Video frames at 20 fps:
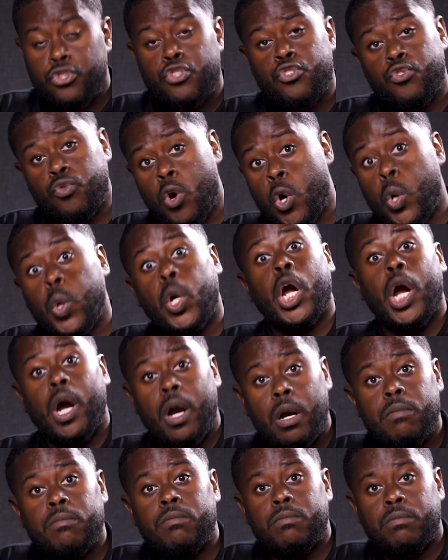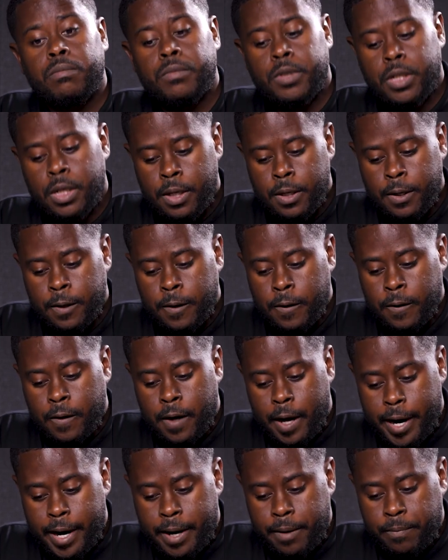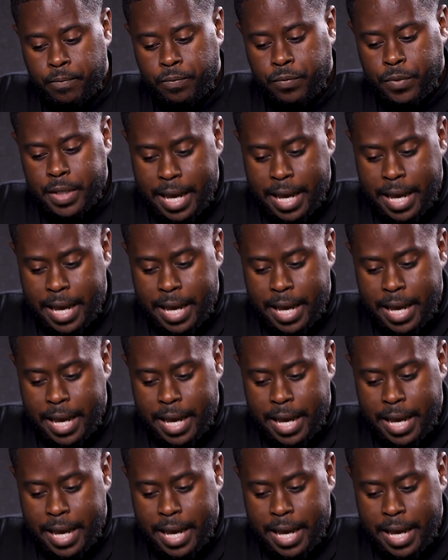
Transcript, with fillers: stronger. All right.